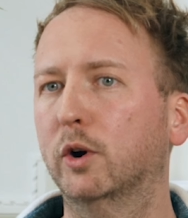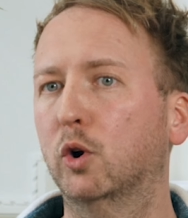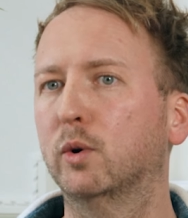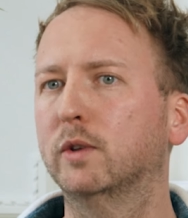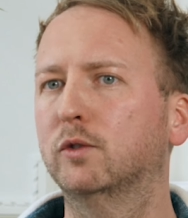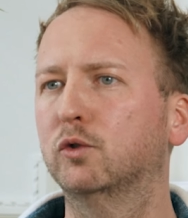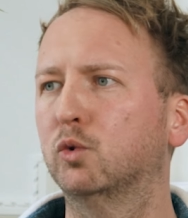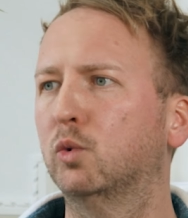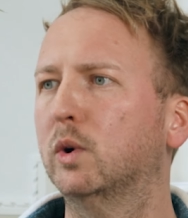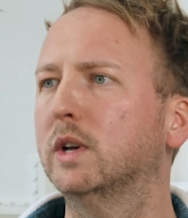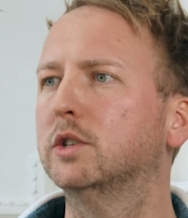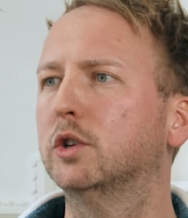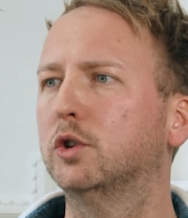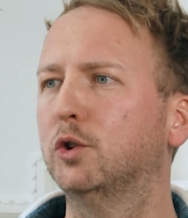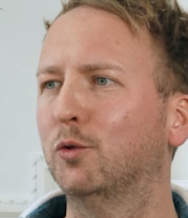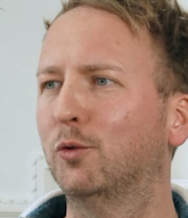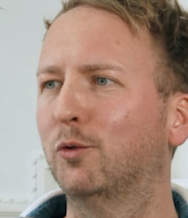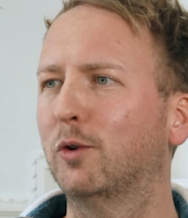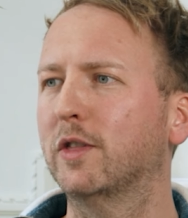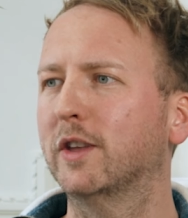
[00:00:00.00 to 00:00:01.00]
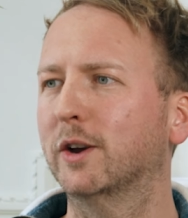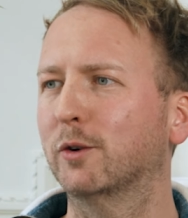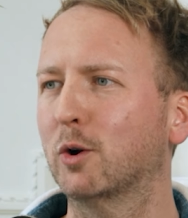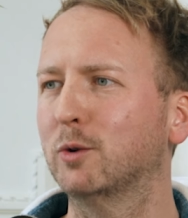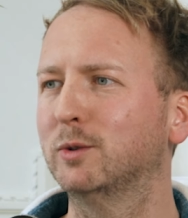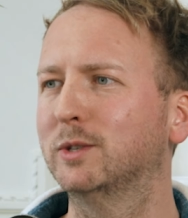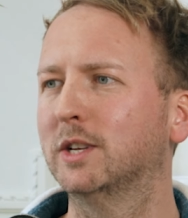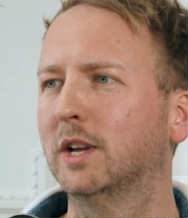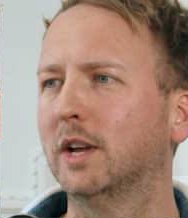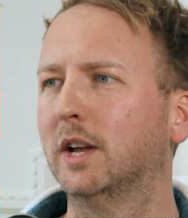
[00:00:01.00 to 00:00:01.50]
going to raise a new funding
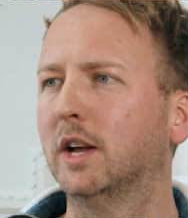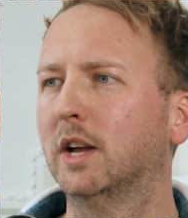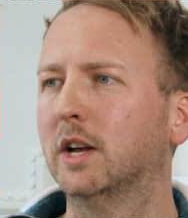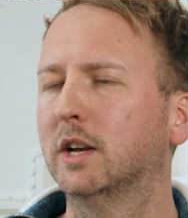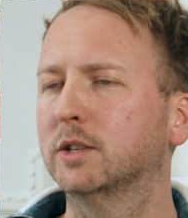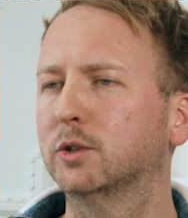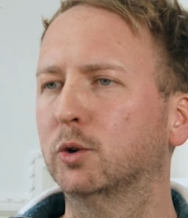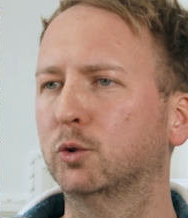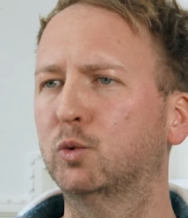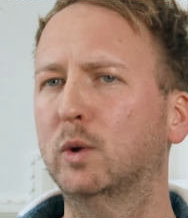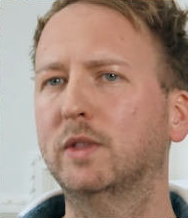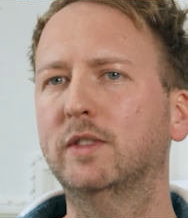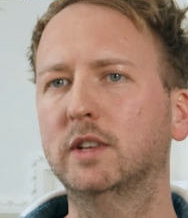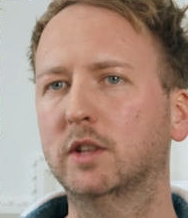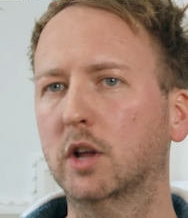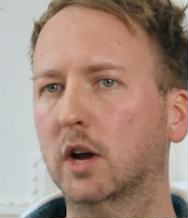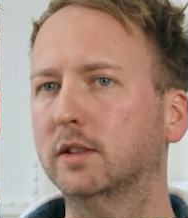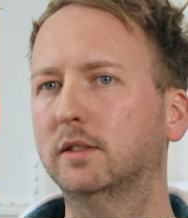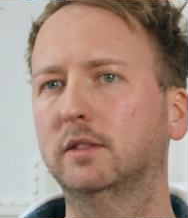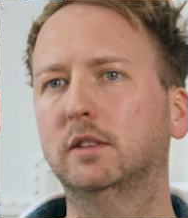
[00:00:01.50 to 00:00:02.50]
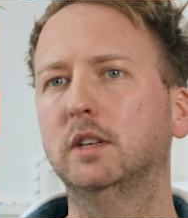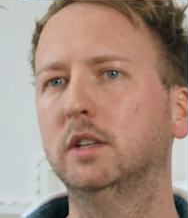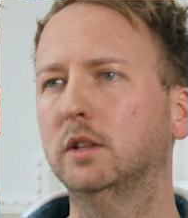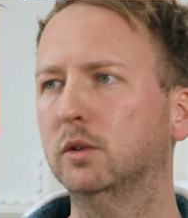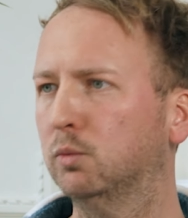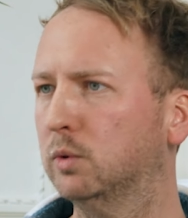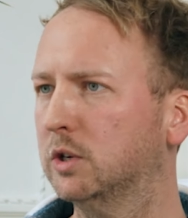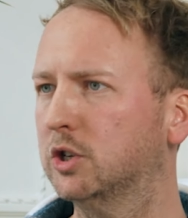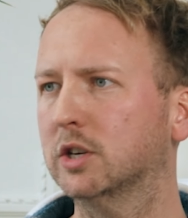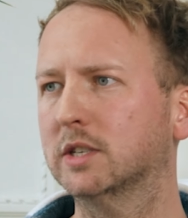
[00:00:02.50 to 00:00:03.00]
round. So
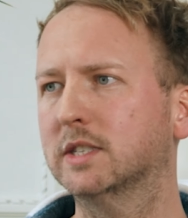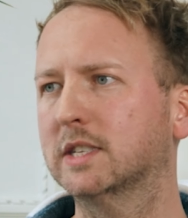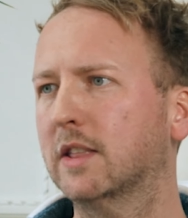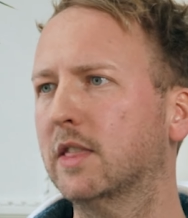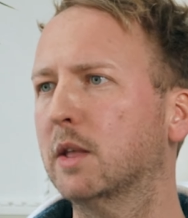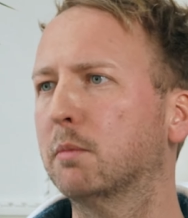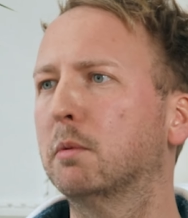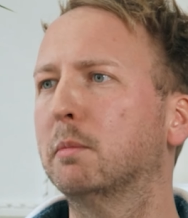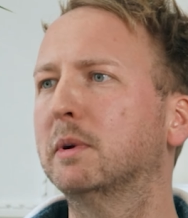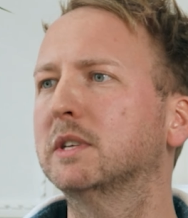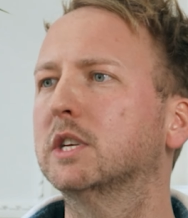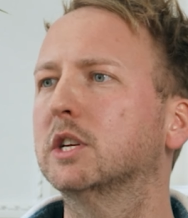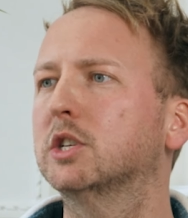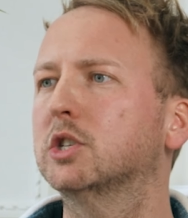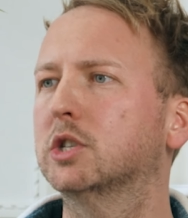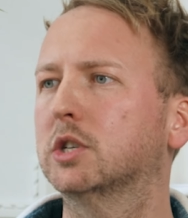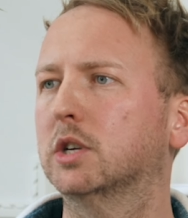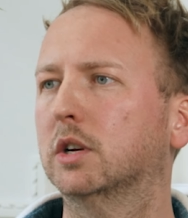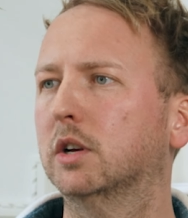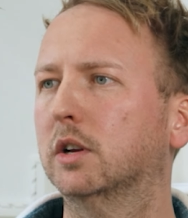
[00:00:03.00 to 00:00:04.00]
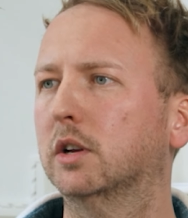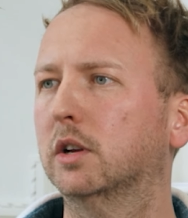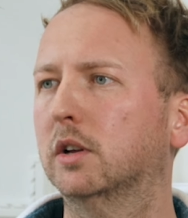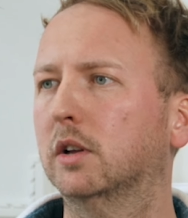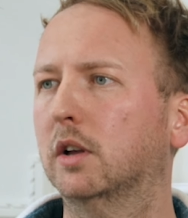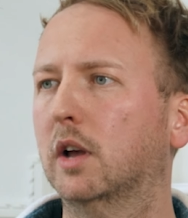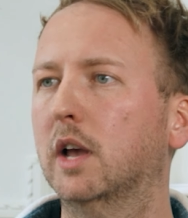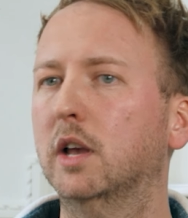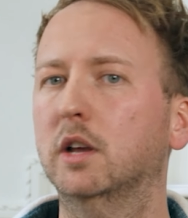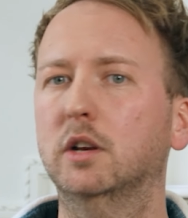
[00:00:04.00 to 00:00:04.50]
2019, we just sent them a message,
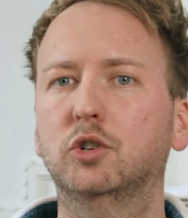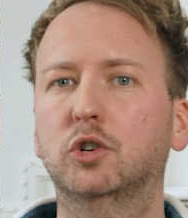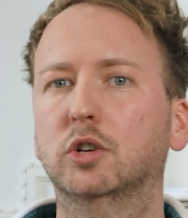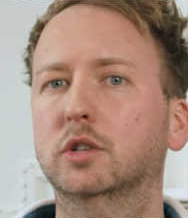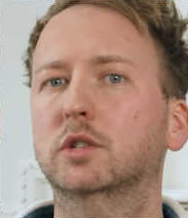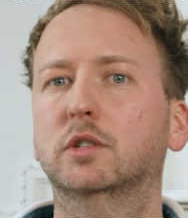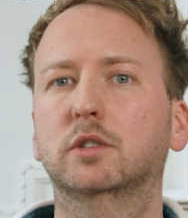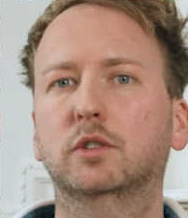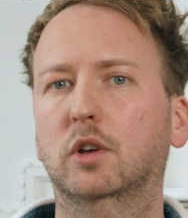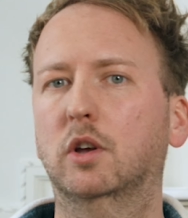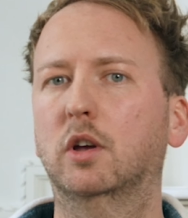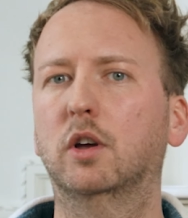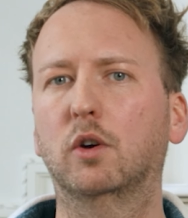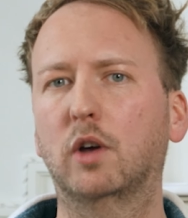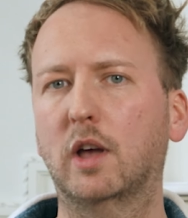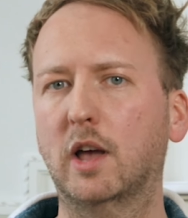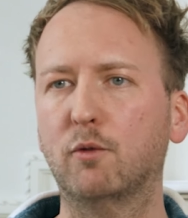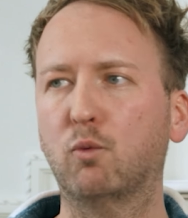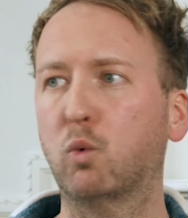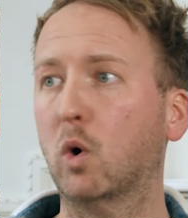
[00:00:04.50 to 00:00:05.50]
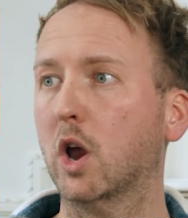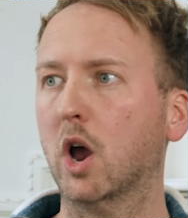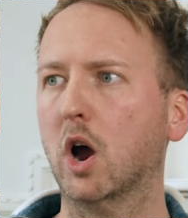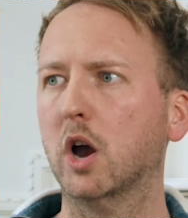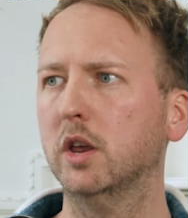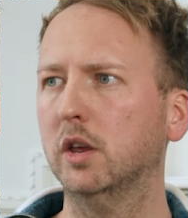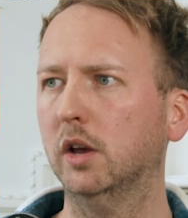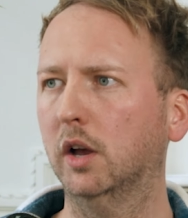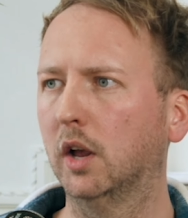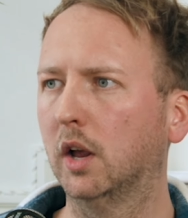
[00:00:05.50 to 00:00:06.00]
hey, just
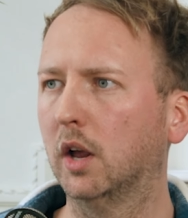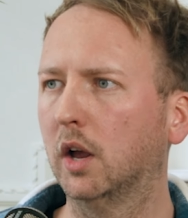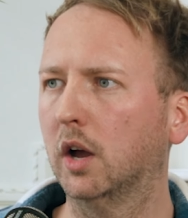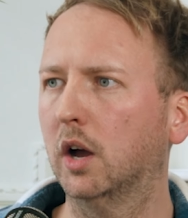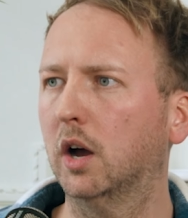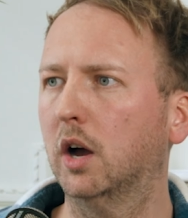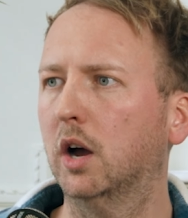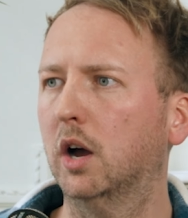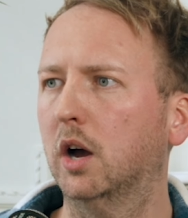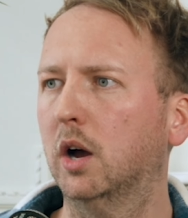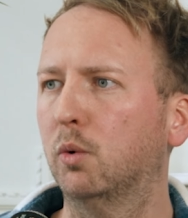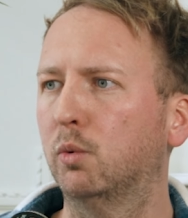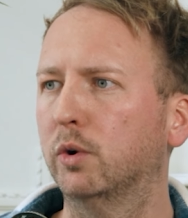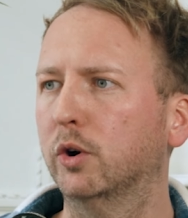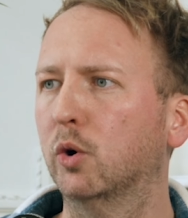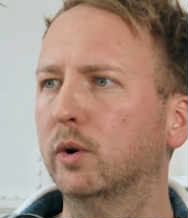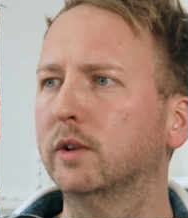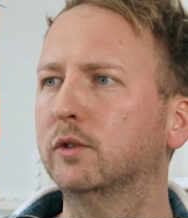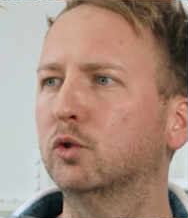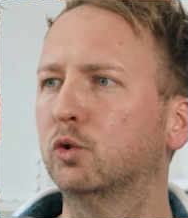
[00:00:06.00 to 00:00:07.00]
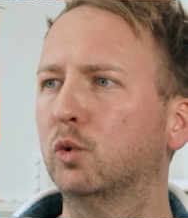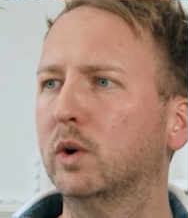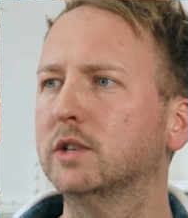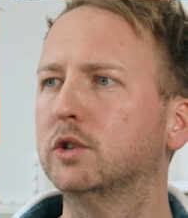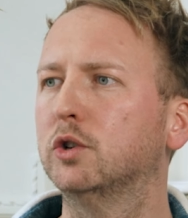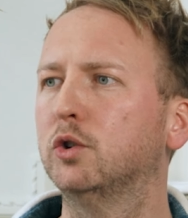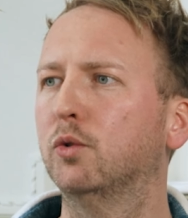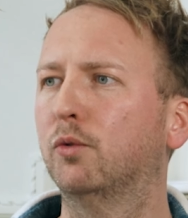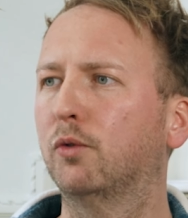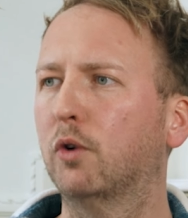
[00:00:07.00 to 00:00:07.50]
FYI, we're going to raise
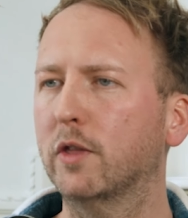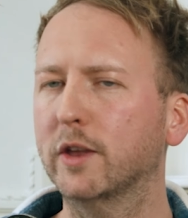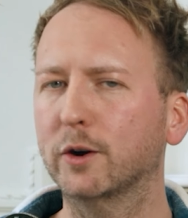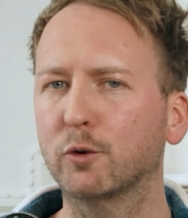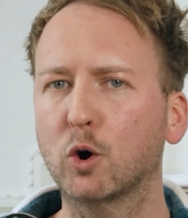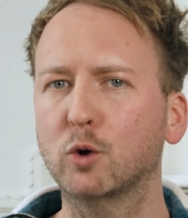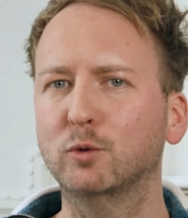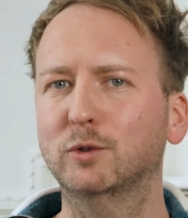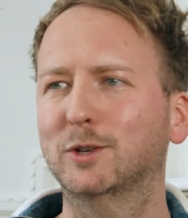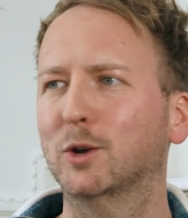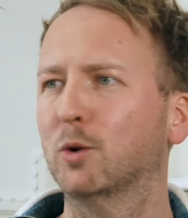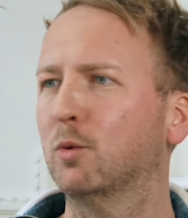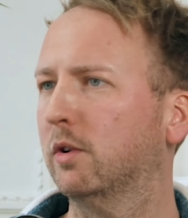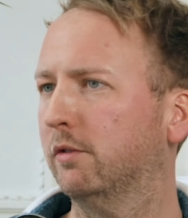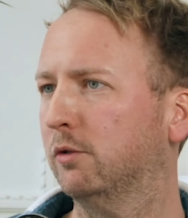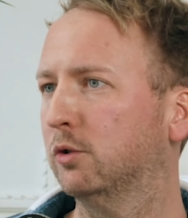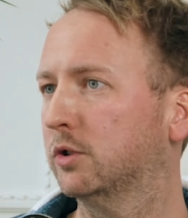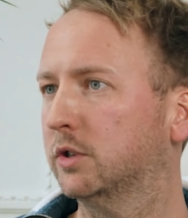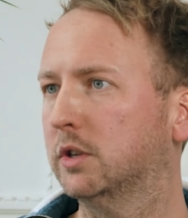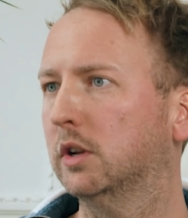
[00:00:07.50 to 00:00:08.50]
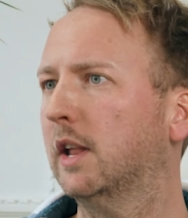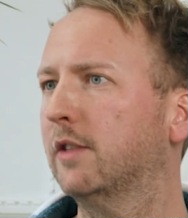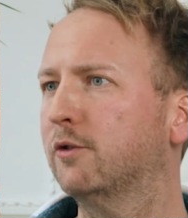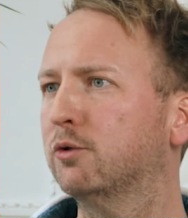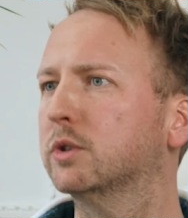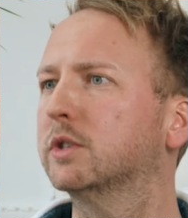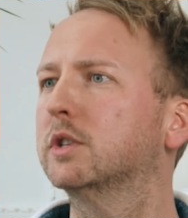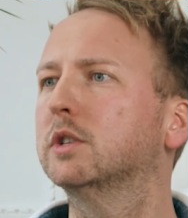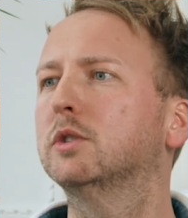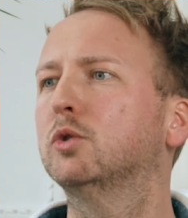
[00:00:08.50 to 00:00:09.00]
a new funding round. So if you're still
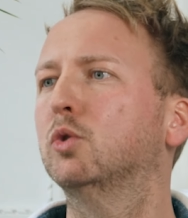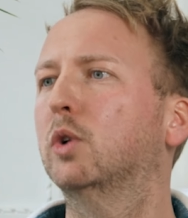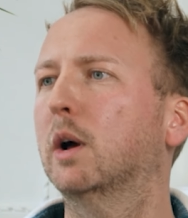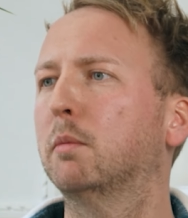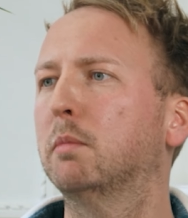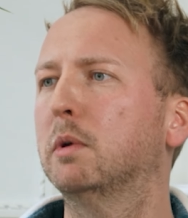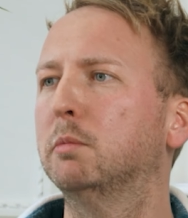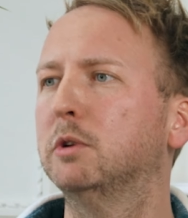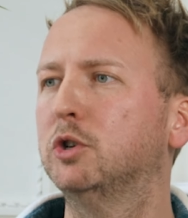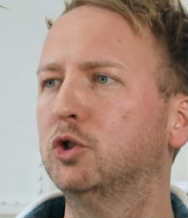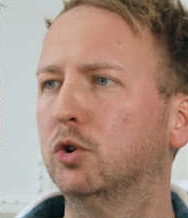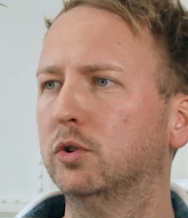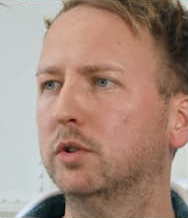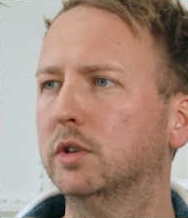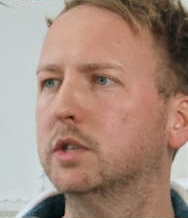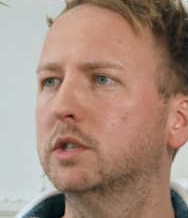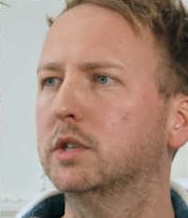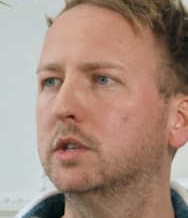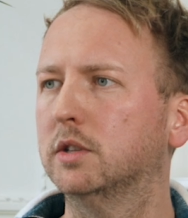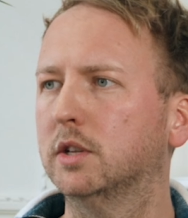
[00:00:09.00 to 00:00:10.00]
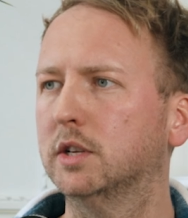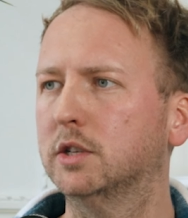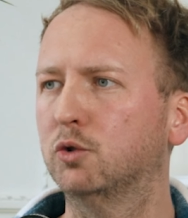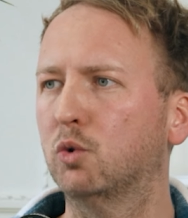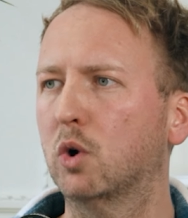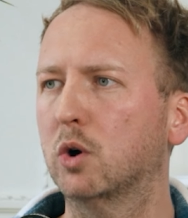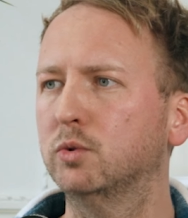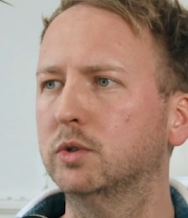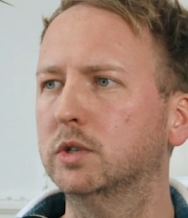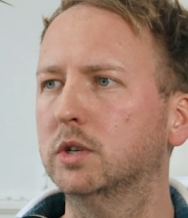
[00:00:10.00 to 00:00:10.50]
interested, you can maybe join this
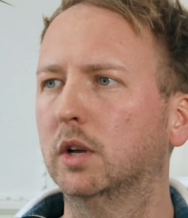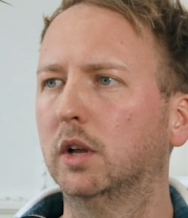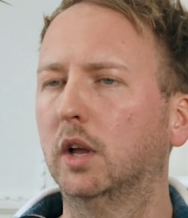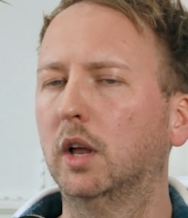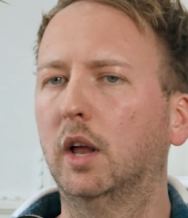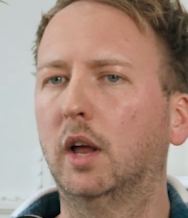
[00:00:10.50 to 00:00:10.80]
round.